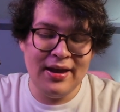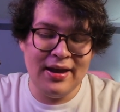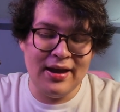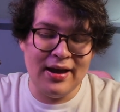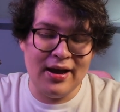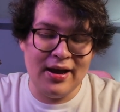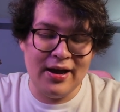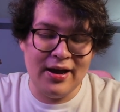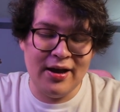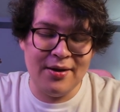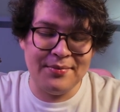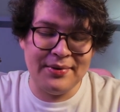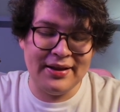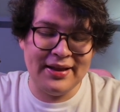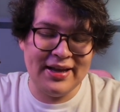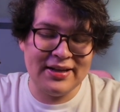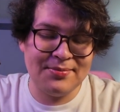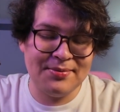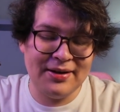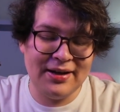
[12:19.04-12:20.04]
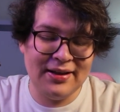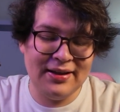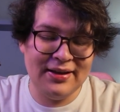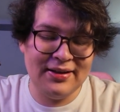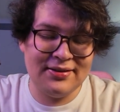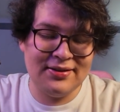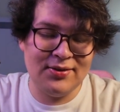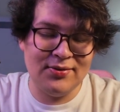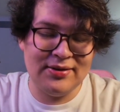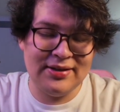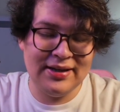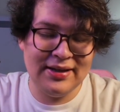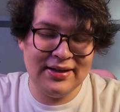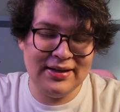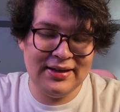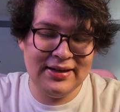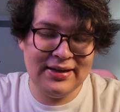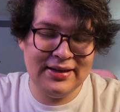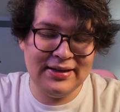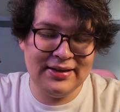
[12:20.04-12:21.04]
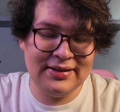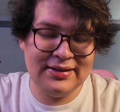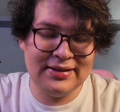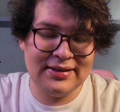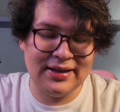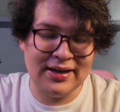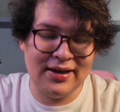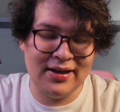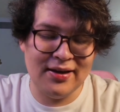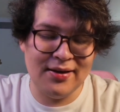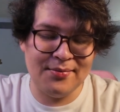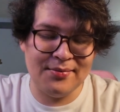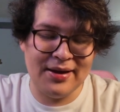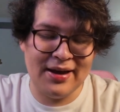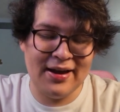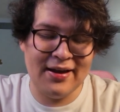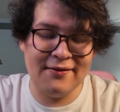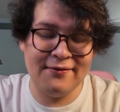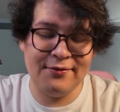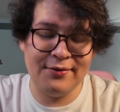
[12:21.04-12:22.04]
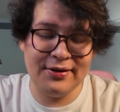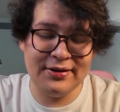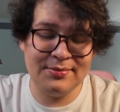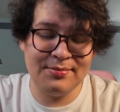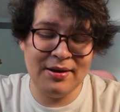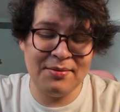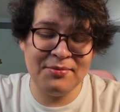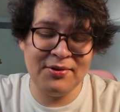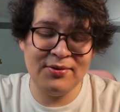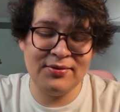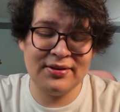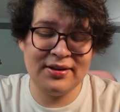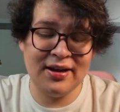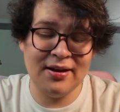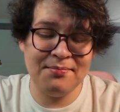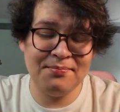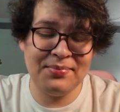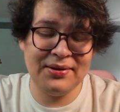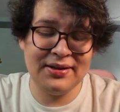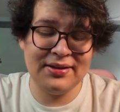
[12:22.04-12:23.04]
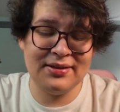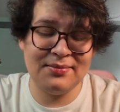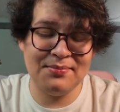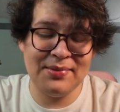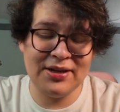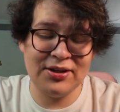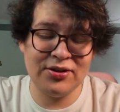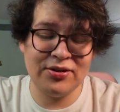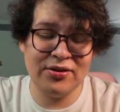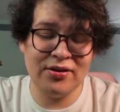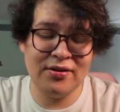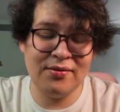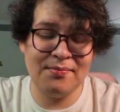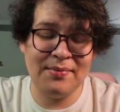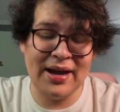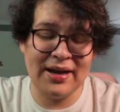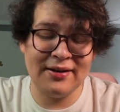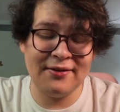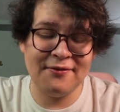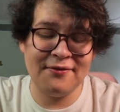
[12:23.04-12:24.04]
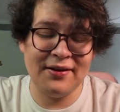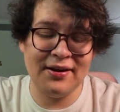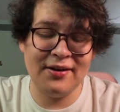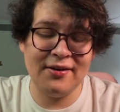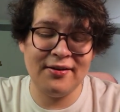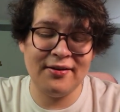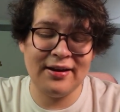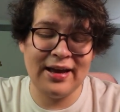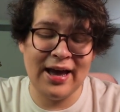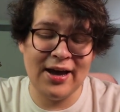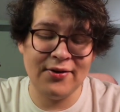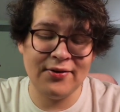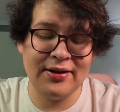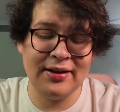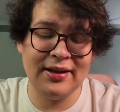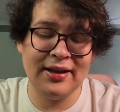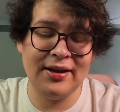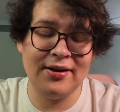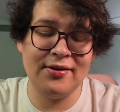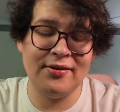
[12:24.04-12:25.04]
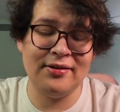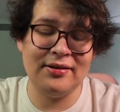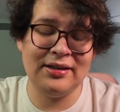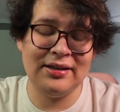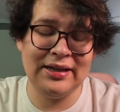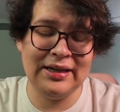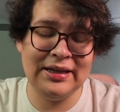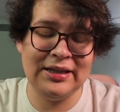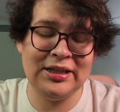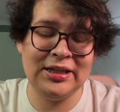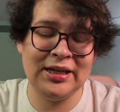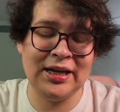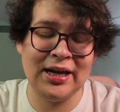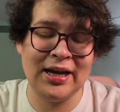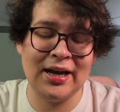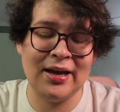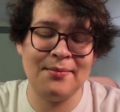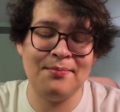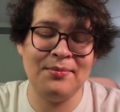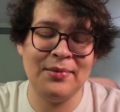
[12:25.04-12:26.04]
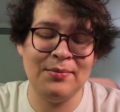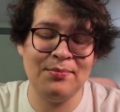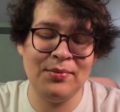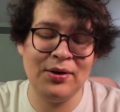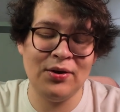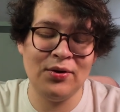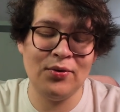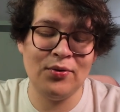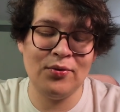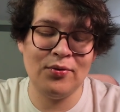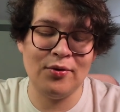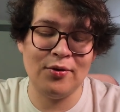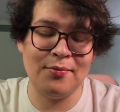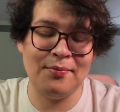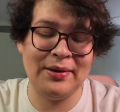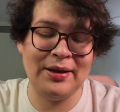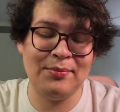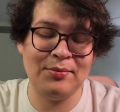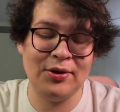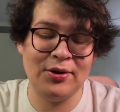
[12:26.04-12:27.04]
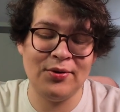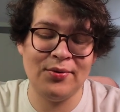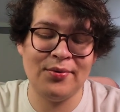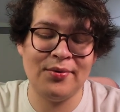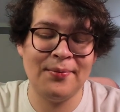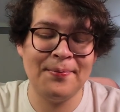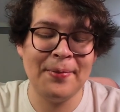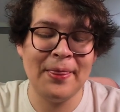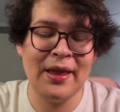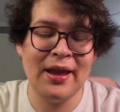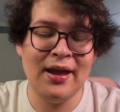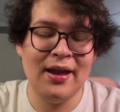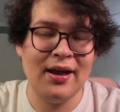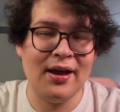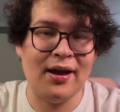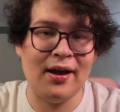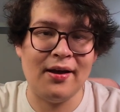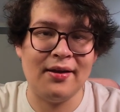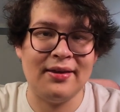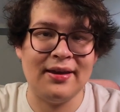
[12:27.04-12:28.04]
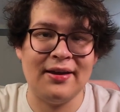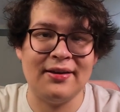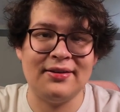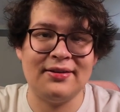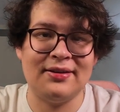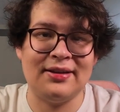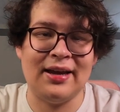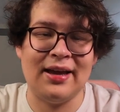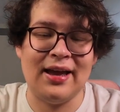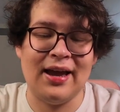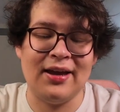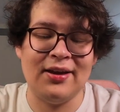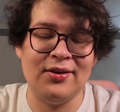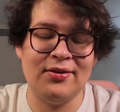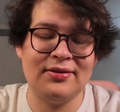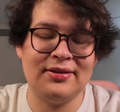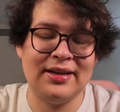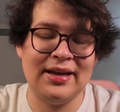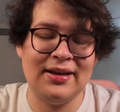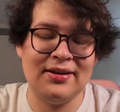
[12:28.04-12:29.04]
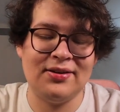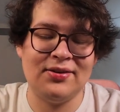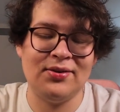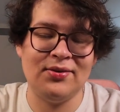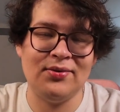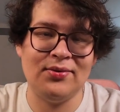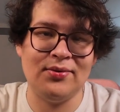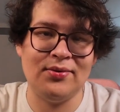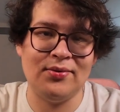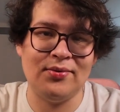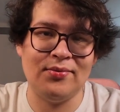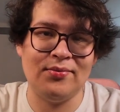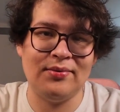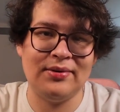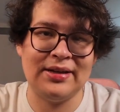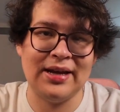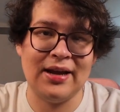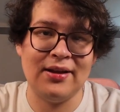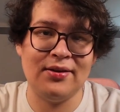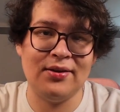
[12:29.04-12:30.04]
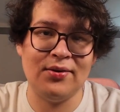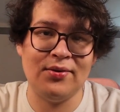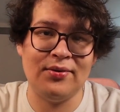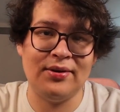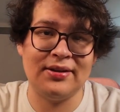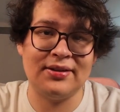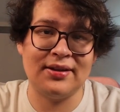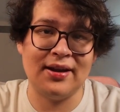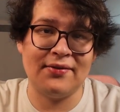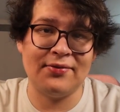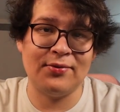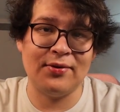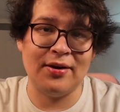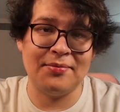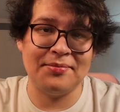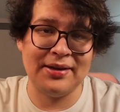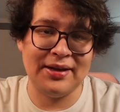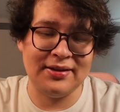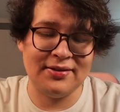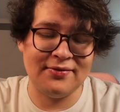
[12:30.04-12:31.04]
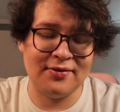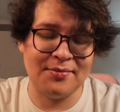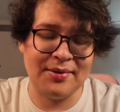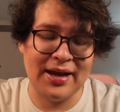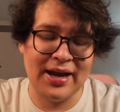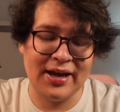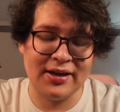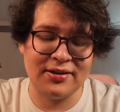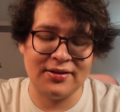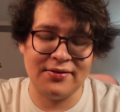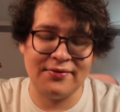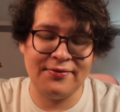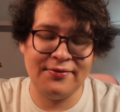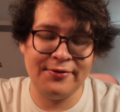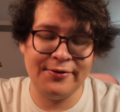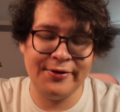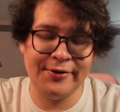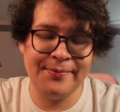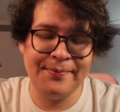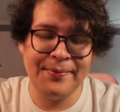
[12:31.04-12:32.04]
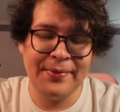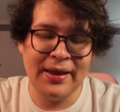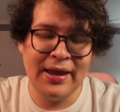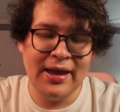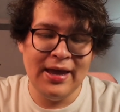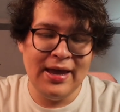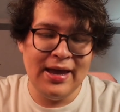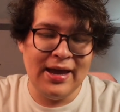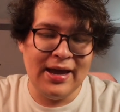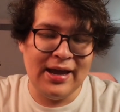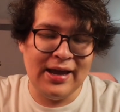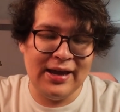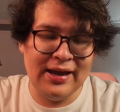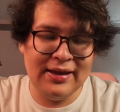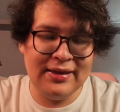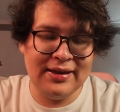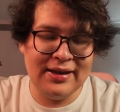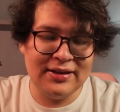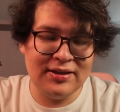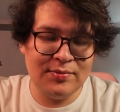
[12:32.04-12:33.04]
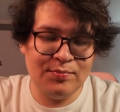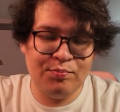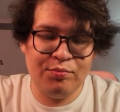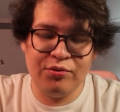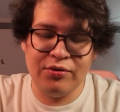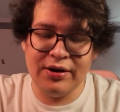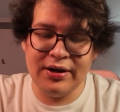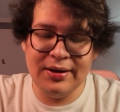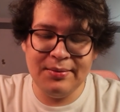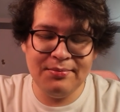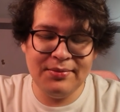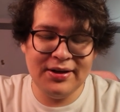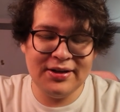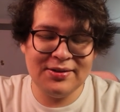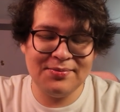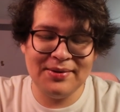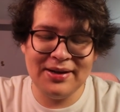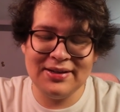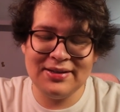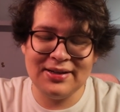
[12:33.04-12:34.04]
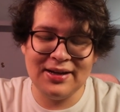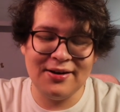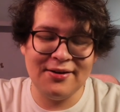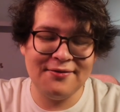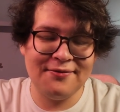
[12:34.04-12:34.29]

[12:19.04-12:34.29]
And last but not least, utilities. I have voice memos, compass, measure, magnifier, and calculator, DJI Memo or Memo. That I use that to download the software updates for my Action 4. And that's pretty much my entire